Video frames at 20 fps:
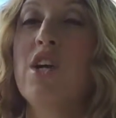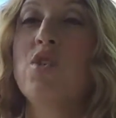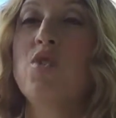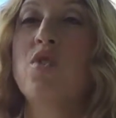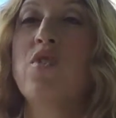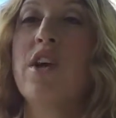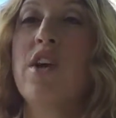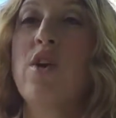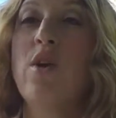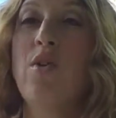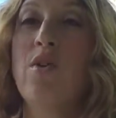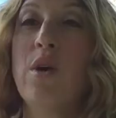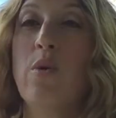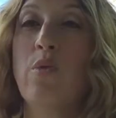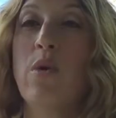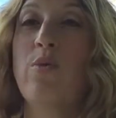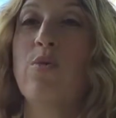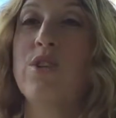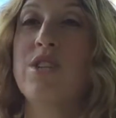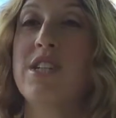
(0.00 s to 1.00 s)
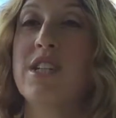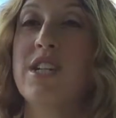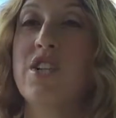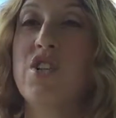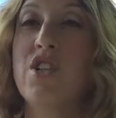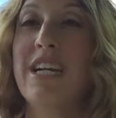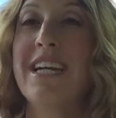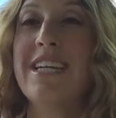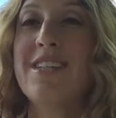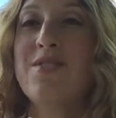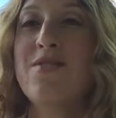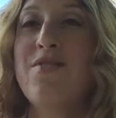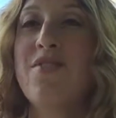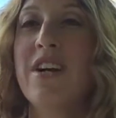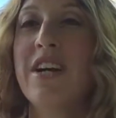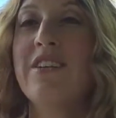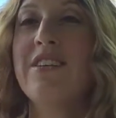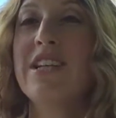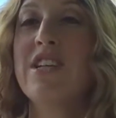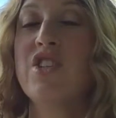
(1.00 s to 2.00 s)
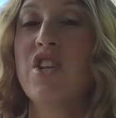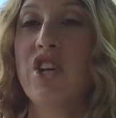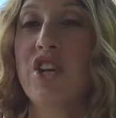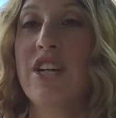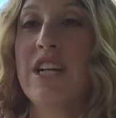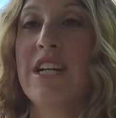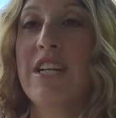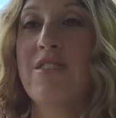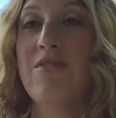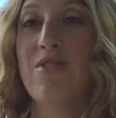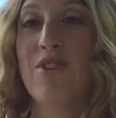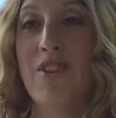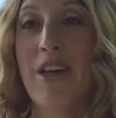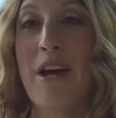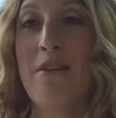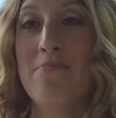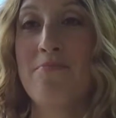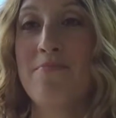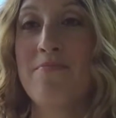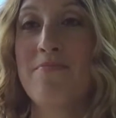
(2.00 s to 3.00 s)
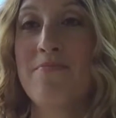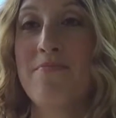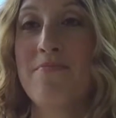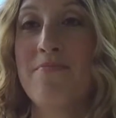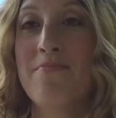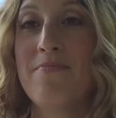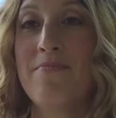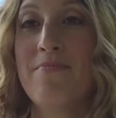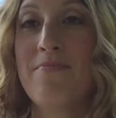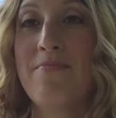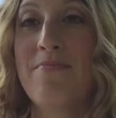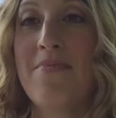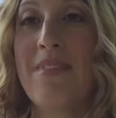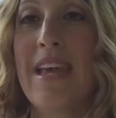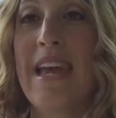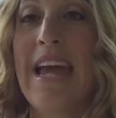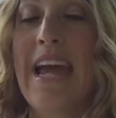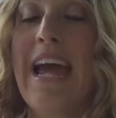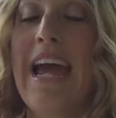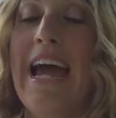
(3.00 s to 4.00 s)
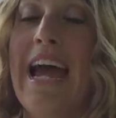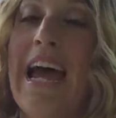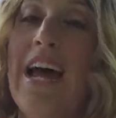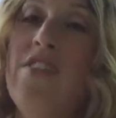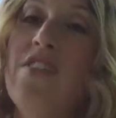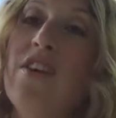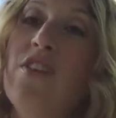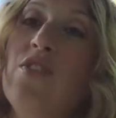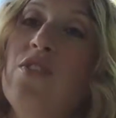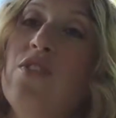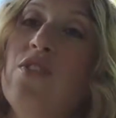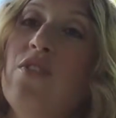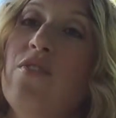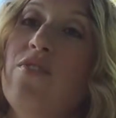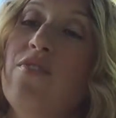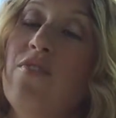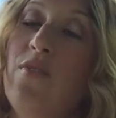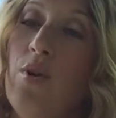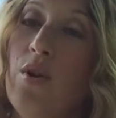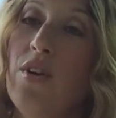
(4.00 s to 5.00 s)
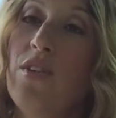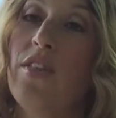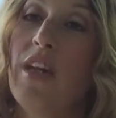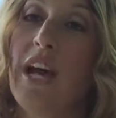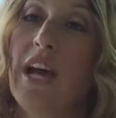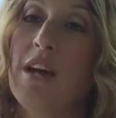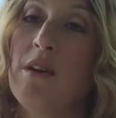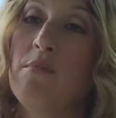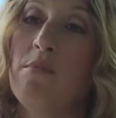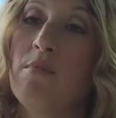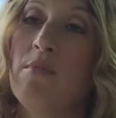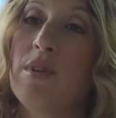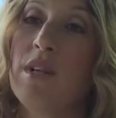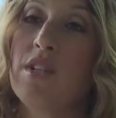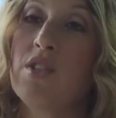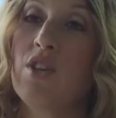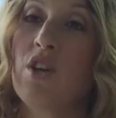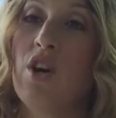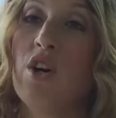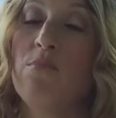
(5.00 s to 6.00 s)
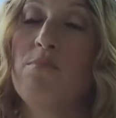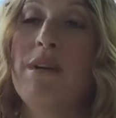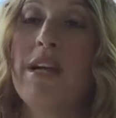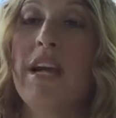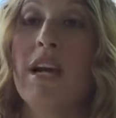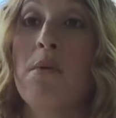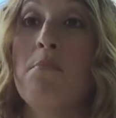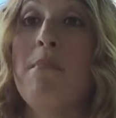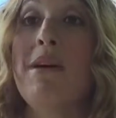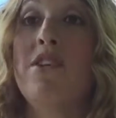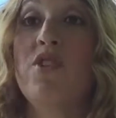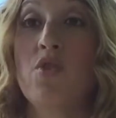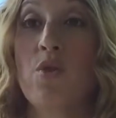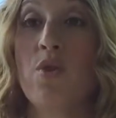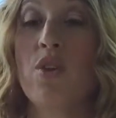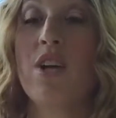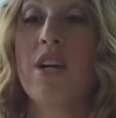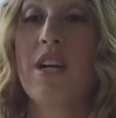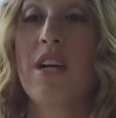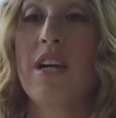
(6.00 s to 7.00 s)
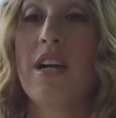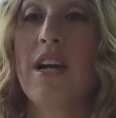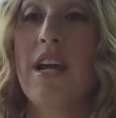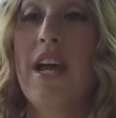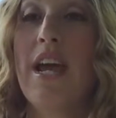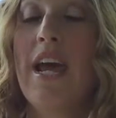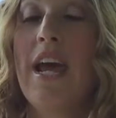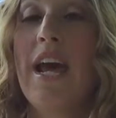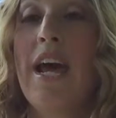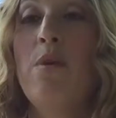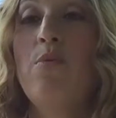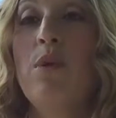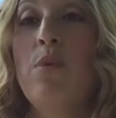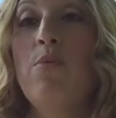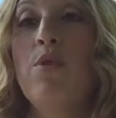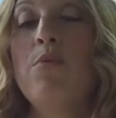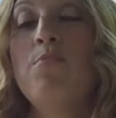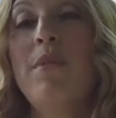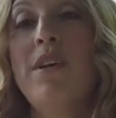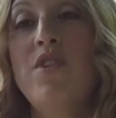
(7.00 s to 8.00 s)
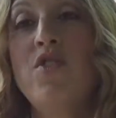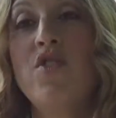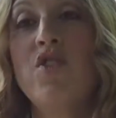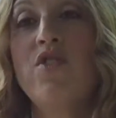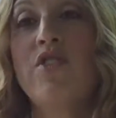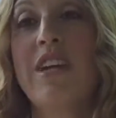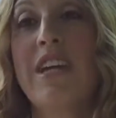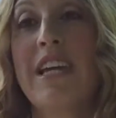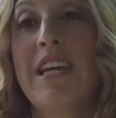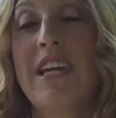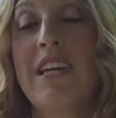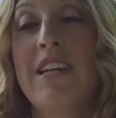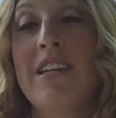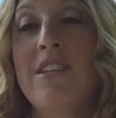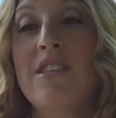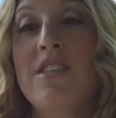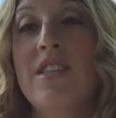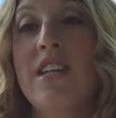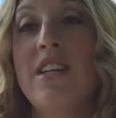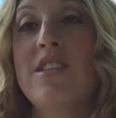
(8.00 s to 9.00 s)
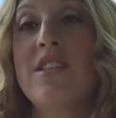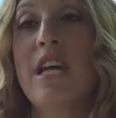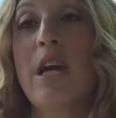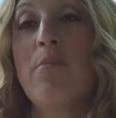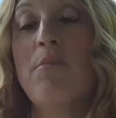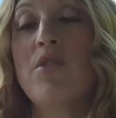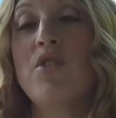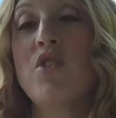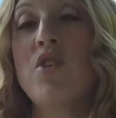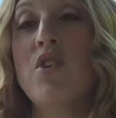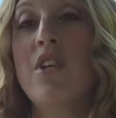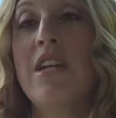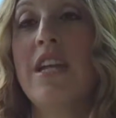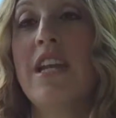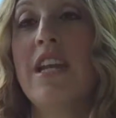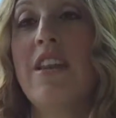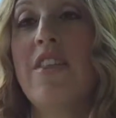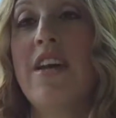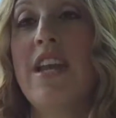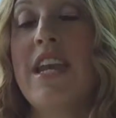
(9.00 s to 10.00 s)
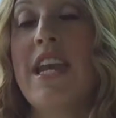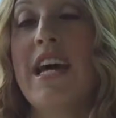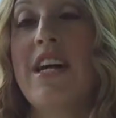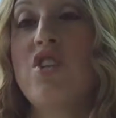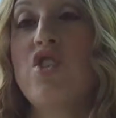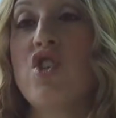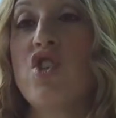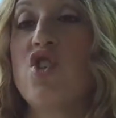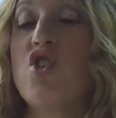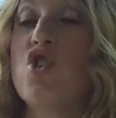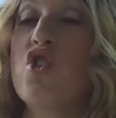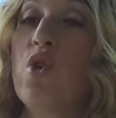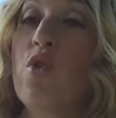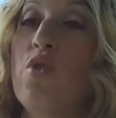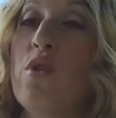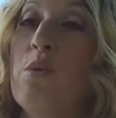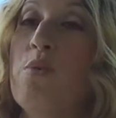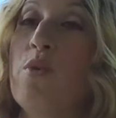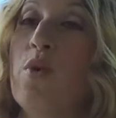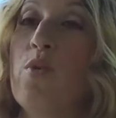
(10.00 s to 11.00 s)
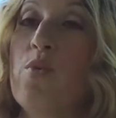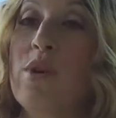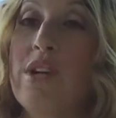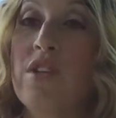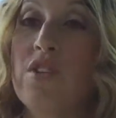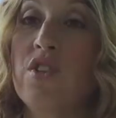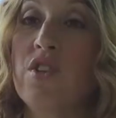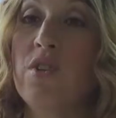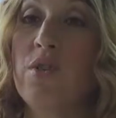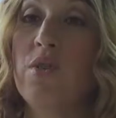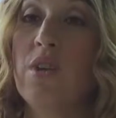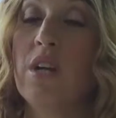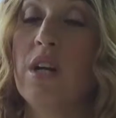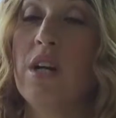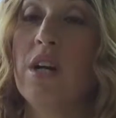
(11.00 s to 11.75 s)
So they know that what we're teaching is very targeted for them. And then the fourth M is called being a mentor. And when we're mentoring kids, it's the opportunity to then not just show them what we do,